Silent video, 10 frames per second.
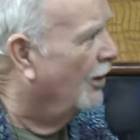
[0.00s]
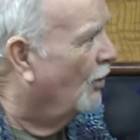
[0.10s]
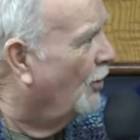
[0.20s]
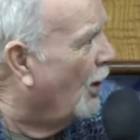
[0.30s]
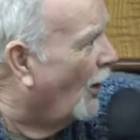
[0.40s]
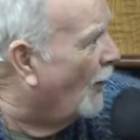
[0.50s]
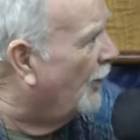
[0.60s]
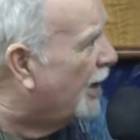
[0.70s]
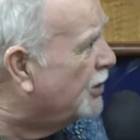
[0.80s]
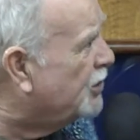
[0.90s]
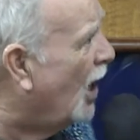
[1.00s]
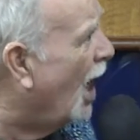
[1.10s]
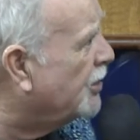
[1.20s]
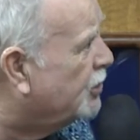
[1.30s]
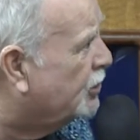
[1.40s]
you know what? To a
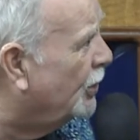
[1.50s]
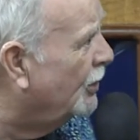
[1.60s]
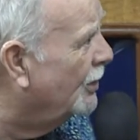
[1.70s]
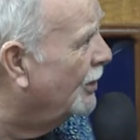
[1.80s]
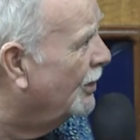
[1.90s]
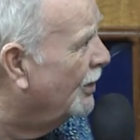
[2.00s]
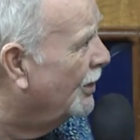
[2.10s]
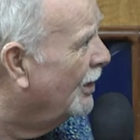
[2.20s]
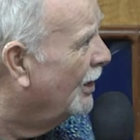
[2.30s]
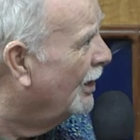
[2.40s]
born again believer,